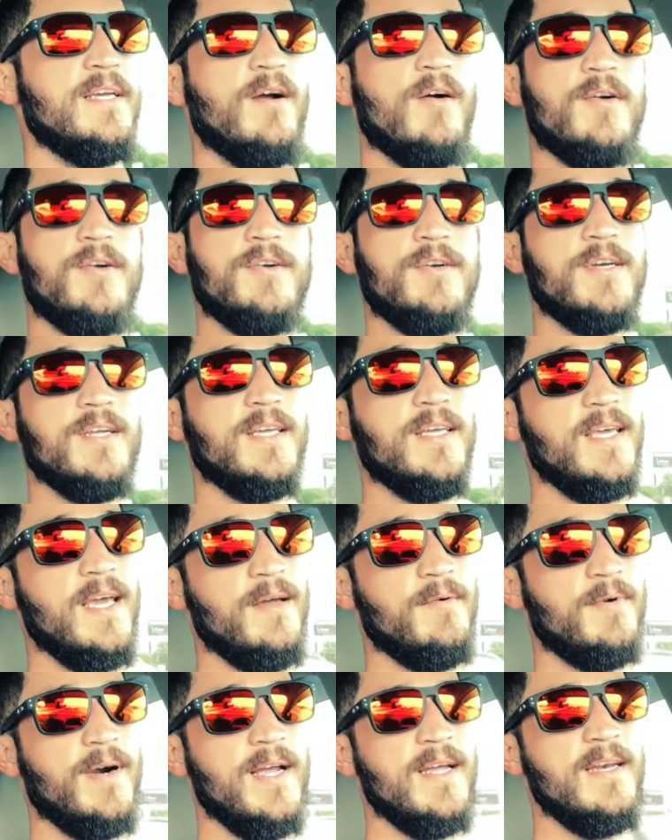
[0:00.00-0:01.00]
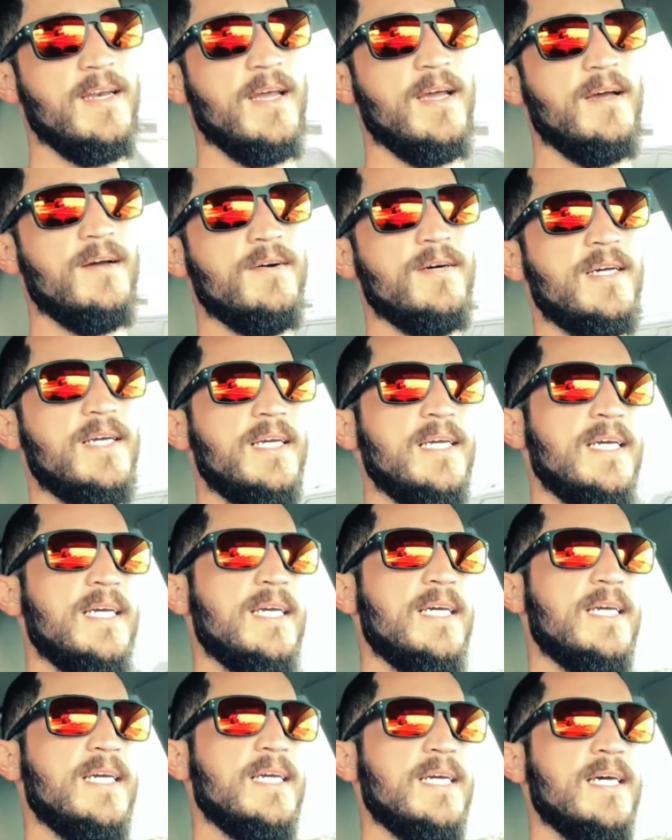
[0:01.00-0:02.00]
harder to get right now.
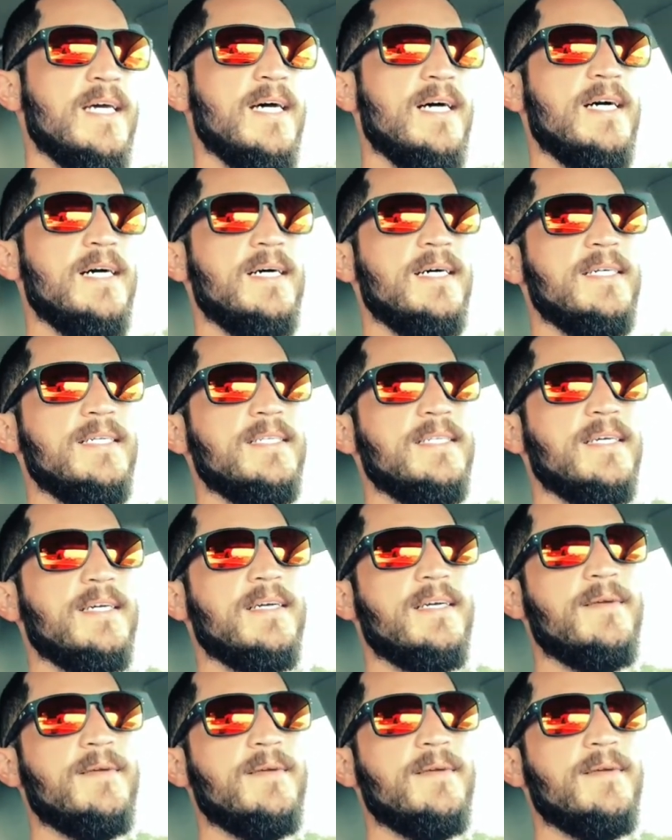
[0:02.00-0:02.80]
And